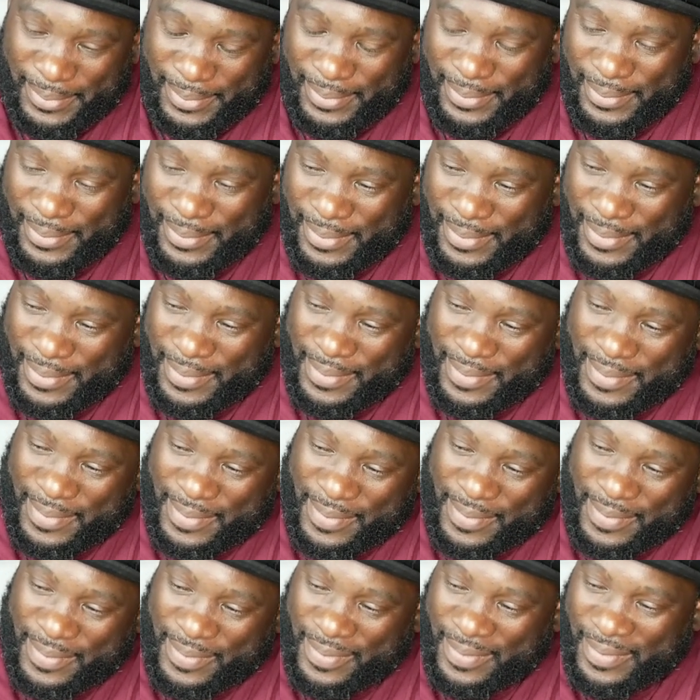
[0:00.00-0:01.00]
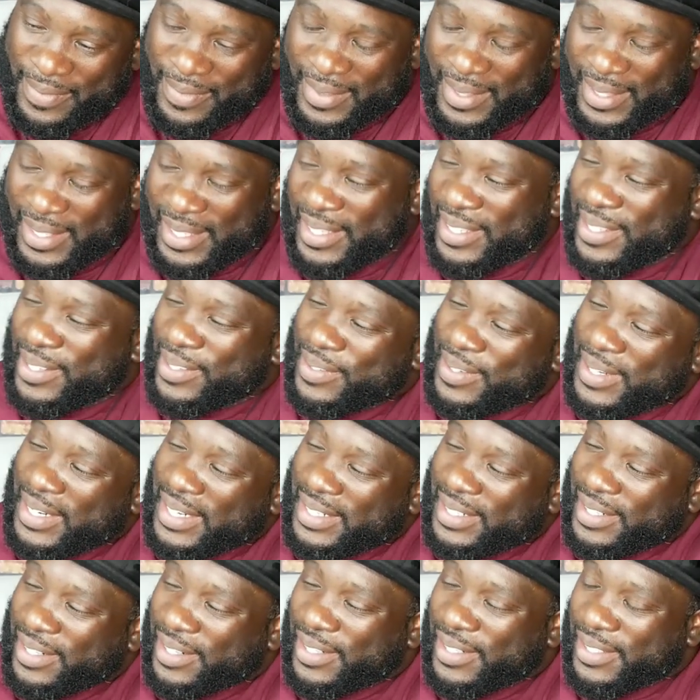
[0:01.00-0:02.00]
Okay. All
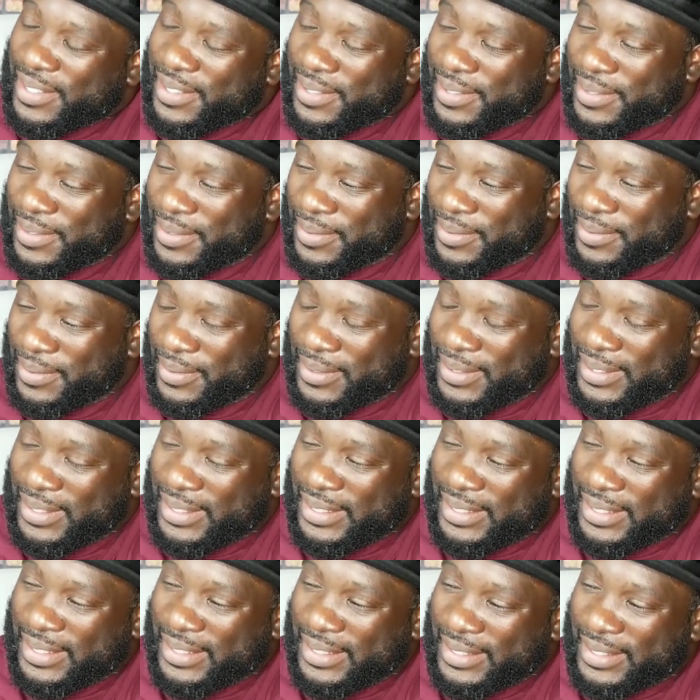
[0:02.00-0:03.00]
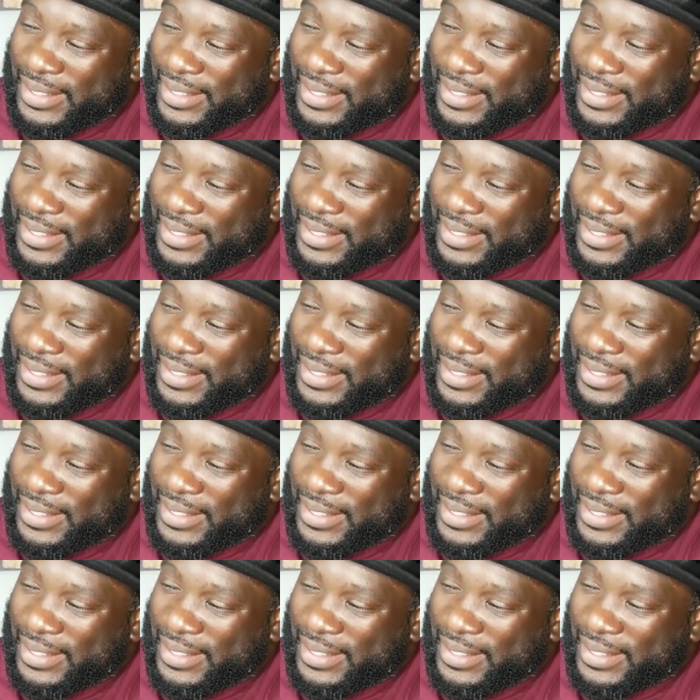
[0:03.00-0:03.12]
right, darling. Nice, thank you.